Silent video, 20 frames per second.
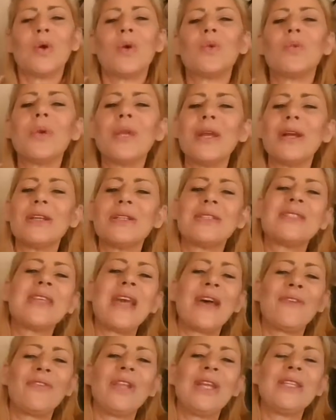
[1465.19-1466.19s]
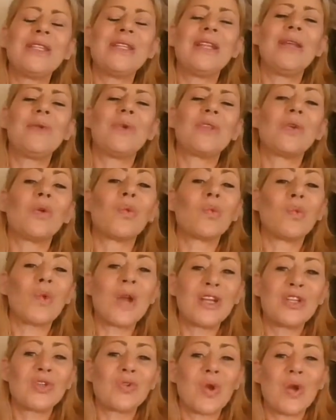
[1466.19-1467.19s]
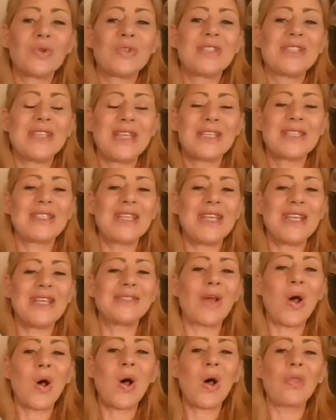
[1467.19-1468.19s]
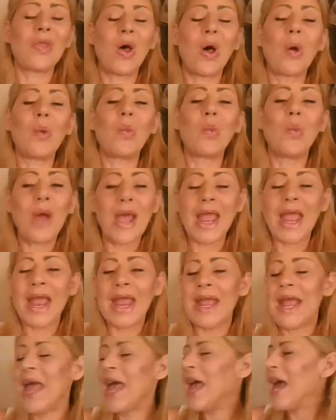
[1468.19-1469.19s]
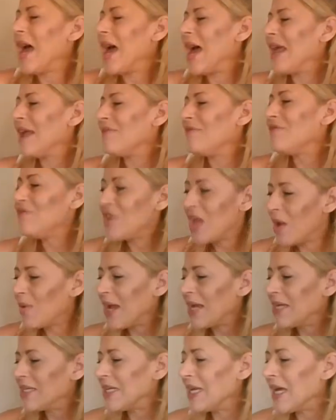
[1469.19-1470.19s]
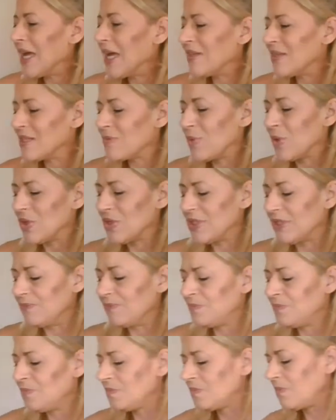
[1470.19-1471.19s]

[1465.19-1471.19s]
We are definitely dealing with a retro 60s all the way. I have no idea on this person.